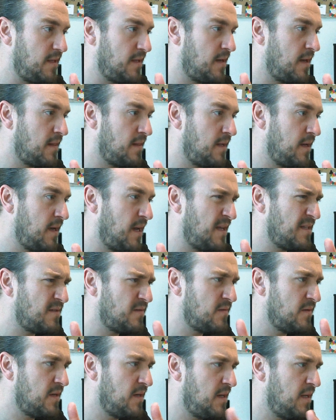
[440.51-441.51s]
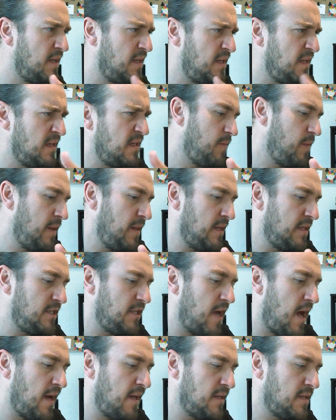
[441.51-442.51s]
and I think that's really been the
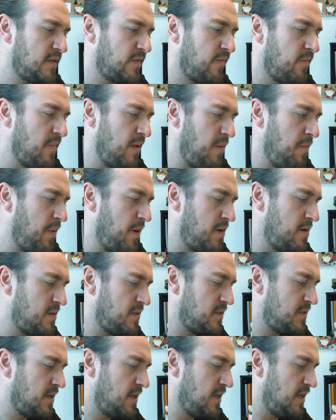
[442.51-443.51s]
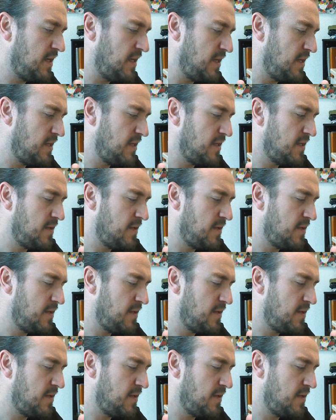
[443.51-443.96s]
challenge for me personally.